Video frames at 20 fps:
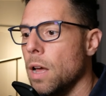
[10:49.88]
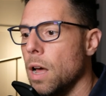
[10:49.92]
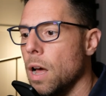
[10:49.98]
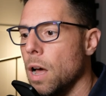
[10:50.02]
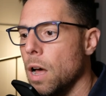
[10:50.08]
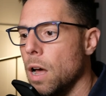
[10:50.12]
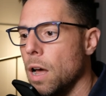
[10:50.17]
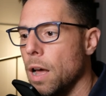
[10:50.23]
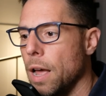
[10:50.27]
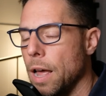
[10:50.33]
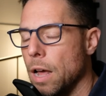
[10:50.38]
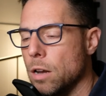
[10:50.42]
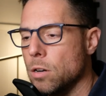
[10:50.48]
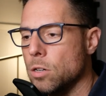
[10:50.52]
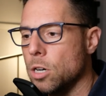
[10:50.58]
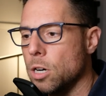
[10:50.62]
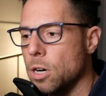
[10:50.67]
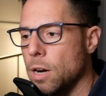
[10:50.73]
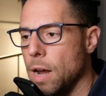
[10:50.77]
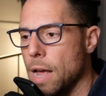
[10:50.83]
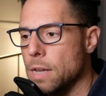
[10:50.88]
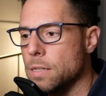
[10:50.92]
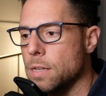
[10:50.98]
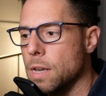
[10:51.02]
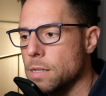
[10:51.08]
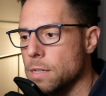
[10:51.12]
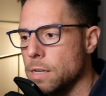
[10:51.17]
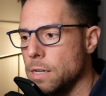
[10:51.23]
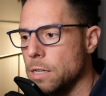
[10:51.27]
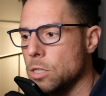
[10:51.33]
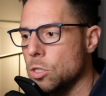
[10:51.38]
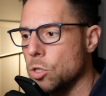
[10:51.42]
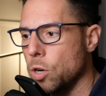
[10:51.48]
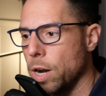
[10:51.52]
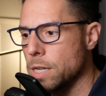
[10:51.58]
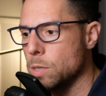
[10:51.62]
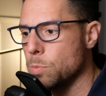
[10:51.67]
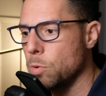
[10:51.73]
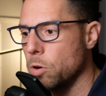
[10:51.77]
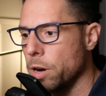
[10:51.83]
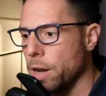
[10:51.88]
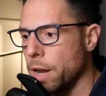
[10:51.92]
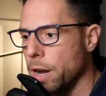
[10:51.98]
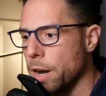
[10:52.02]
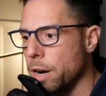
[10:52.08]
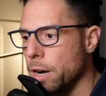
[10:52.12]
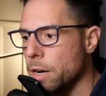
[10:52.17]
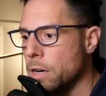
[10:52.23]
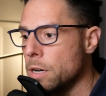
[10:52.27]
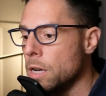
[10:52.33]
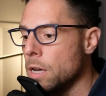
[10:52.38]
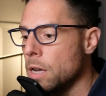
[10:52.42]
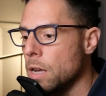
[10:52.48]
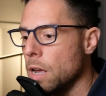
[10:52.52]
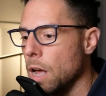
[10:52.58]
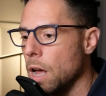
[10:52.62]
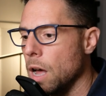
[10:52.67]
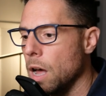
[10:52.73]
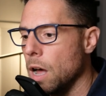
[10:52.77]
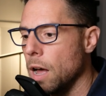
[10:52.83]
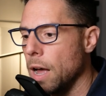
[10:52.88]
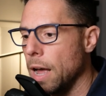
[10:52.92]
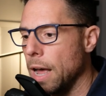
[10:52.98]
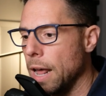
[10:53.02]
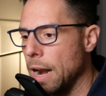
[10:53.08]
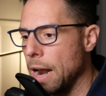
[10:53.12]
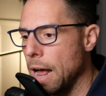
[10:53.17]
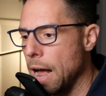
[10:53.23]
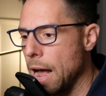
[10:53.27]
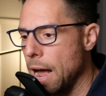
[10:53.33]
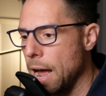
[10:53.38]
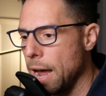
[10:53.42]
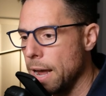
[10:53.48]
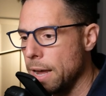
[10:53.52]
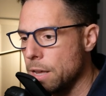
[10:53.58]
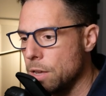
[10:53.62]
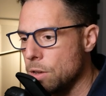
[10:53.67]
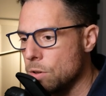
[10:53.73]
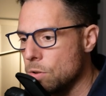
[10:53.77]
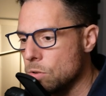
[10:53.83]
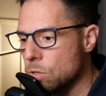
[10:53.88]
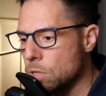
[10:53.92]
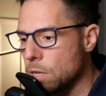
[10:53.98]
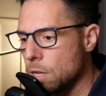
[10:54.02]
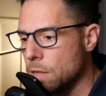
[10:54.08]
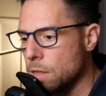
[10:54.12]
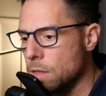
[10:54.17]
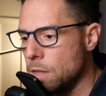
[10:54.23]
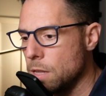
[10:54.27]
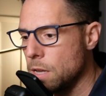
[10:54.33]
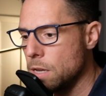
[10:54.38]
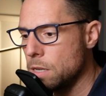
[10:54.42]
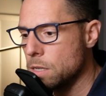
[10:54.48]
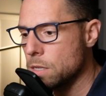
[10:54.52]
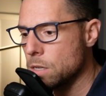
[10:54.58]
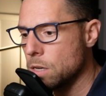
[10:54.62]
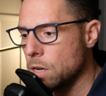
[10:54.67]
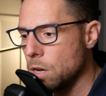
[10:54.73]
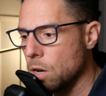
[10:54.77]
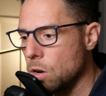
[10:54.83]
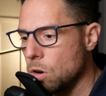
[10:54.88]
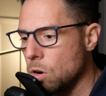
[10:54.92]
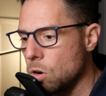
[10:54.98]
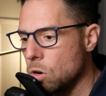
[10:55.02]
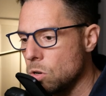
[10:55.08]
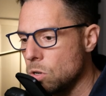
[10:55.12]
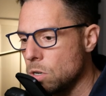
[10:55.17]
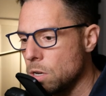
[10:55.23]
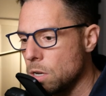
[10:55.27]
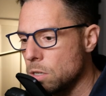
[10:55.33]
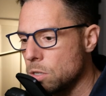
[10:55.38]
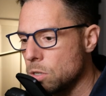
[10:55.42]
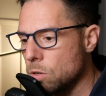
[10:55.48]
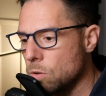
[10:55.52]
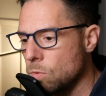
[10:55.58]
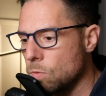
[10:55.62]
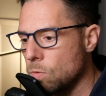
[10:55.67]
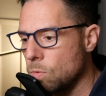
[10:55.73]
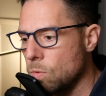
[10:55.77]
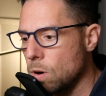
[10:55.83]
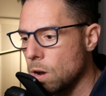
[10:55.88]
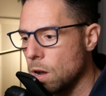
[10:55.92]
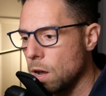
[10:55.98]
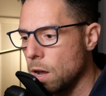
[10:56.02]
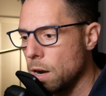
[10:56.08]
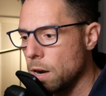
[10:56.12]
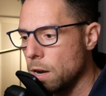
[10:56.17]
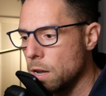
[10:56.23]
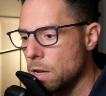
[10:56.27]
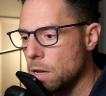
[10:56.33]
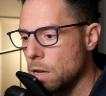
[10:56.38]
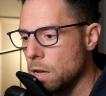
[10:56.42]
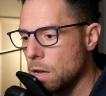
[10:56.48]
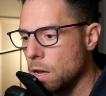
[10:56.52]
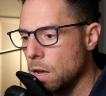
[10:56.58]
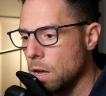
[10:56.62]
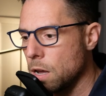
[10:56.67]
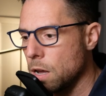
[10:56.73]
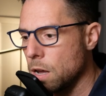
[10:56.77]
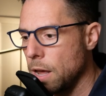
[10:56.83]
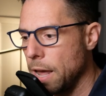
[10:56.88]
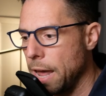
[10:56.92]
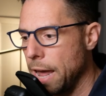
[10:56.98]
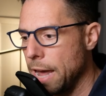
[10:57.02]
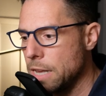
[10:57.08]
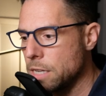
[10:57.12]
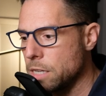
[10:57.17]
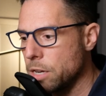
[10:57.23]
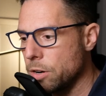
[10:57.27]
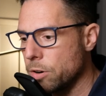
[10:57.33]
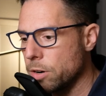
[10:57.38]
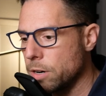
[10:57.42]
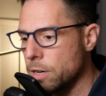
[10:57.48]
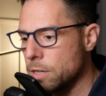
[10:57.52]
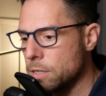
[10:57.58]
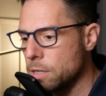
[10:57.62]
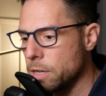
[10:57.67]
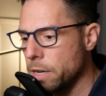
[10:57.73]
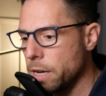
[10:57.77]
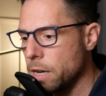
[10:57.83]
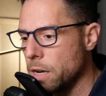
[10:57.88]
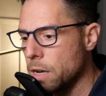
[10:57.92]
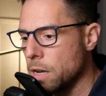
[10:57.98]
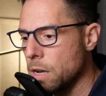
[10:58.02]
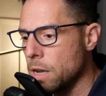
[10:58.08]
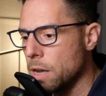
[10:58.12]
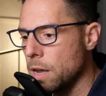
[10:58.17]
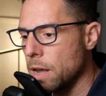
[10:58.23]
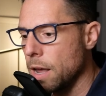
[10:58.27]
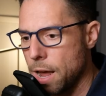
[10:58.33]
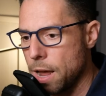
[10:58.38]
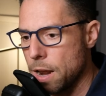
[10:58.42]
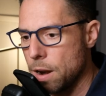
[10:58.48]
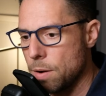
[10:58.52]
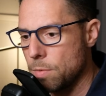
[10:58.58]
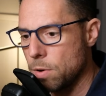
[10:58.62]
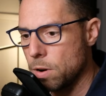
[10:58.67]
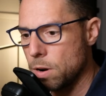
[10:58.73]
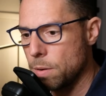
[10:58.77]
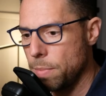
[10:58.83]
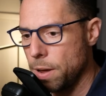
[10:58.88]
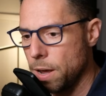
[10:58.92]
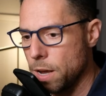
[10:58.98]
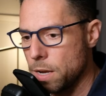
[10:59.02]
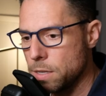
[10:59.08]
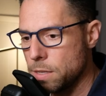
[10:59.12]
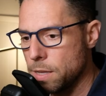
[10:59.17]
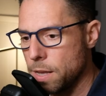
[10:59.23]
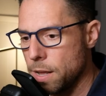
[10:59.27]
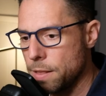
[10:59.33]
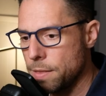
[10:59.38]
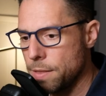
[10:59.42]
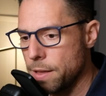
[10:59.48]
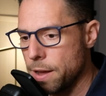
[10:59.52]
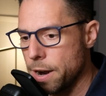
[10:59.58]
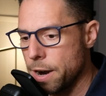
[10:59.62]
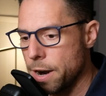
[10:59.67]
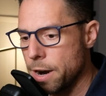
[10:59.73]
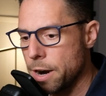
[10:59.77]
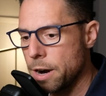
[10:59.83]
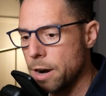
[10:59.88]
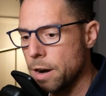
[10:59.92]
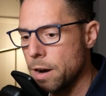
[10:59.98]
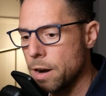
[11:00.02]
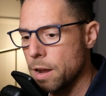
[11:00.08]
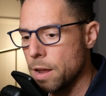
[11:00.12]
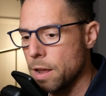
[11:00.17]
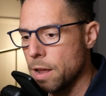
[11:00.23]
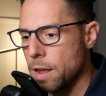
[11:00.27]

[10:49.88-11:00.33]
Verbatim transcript: Uh, under SSE transport here. Uh, and I used this code to run uh, asynchronously. And I'm going to paste that there.